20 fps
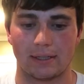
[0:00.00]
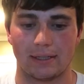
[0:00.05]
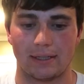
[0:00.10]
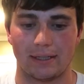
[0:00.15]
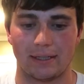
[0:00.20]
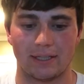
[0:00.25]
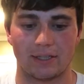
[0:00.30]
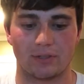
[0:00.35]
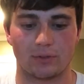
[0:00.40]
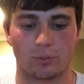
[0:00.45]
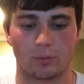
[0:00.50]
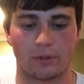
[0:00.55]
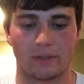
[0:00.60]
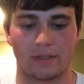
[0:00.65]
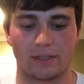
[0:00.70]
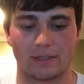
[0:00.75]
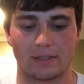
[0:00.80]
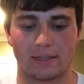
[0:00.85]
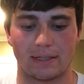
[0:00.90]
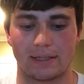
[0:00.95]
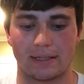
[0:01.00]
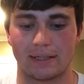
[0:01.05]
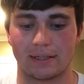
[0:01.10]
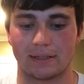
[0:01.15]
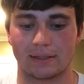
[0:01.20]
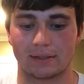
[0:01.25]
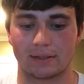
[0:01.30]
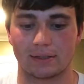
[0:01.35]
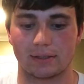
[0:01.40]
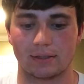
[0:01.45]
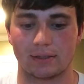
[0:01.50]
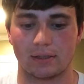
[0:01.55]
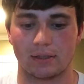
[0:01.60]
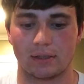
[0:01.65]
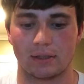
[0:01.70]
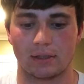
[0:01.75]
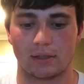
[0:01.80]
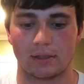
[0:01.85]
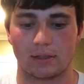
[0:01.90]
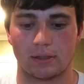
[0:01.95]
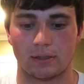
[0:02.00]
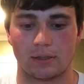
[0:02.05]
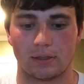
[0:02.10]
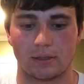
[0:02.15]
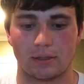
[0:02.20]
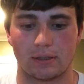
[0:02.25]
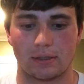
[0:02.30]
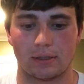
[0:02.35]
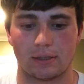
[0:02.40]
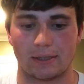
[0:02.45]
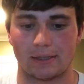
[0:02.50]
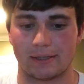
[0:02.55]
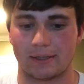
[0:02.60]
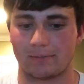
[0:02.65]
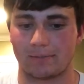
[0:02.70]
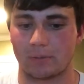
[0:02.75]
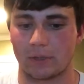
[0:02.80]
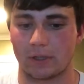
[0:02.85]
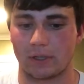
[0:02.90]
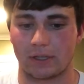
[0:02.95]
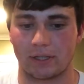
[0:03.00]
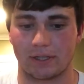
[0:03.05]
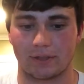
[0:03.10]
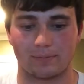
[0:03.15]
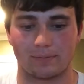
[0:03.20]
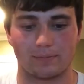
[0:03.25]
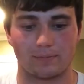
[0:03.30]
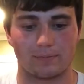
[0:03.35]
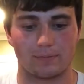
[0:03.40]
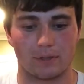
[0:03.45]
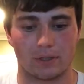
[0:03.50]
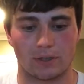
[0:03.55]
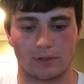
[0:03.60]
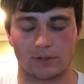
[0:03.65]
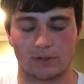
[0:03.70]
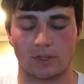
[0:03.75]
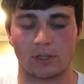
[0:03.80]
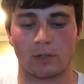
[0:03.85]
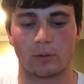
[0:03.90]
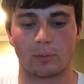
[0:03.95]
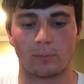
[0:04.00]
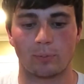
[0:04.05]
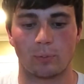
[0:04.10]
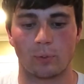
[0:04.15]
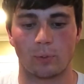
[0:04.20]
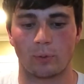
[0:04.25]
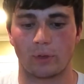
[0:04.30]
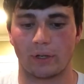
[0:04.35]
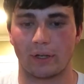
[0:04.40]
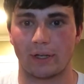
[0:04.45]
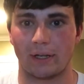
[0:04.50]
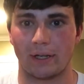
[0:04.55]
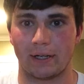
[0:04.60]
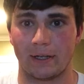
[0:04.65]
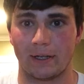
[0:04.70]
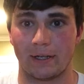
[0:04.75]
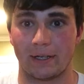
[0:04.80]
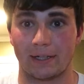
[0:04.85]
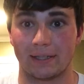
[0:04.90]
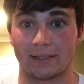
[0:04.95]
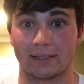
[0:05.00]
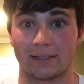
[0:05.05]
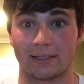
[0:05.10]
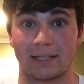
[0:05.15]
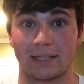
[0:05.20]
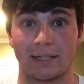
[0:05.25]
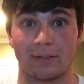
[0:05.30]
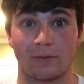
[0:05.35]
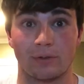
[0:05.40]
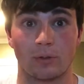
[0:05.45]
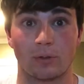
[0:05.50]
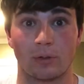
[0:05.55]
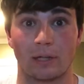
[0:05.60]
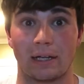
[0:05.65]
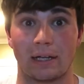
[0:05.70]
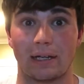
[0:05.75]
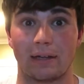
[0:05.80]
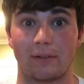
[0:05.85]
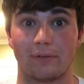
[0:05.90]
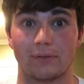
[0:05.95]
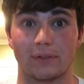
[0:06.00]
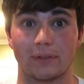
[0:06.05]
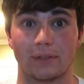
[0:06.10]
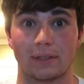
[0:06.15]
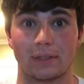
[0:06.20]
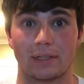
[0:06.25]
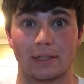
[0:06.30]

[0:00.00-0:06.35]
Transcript: Each one of these things are so important, and it can save your lives